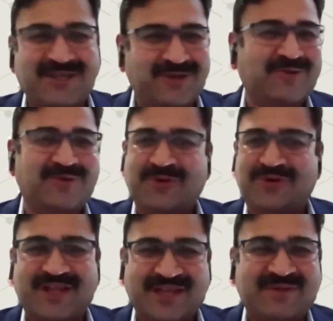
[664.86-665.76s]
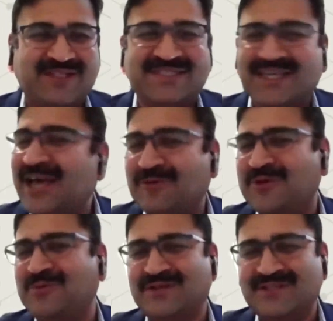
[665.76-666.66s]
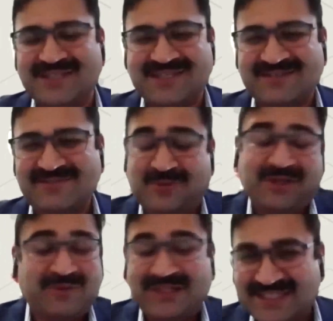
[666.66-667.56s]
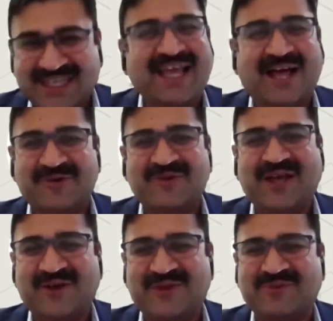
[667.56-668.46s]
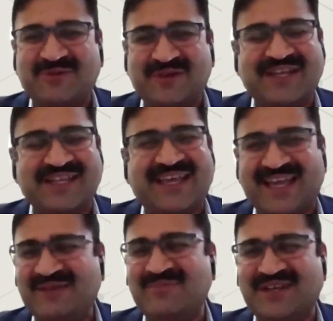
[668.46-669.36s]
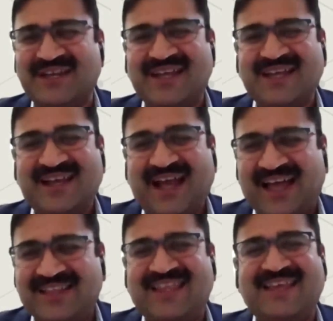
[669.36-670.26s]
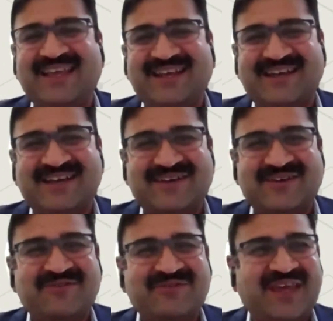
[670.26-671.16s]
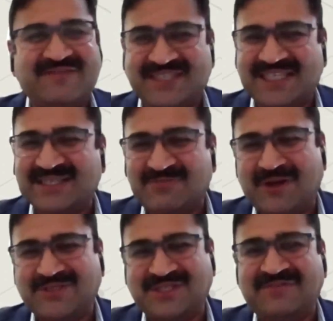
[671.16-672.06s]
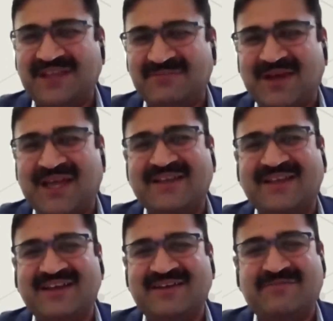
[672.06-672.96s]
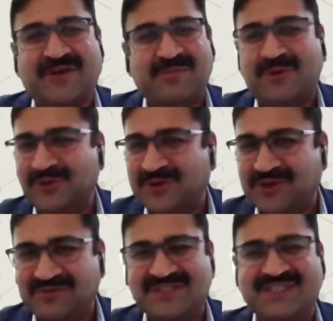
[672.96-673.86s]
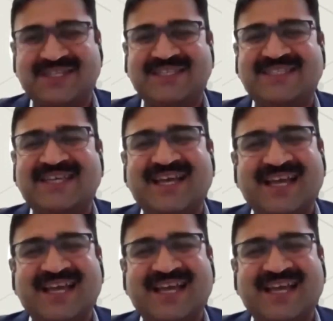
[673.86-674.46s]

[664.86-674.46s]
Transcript: IU, Notre Dame, and see how it works. And we'll, we'll see how, how it will work in the end. But I think uh, we have seen some positive feedback uh, from both the universities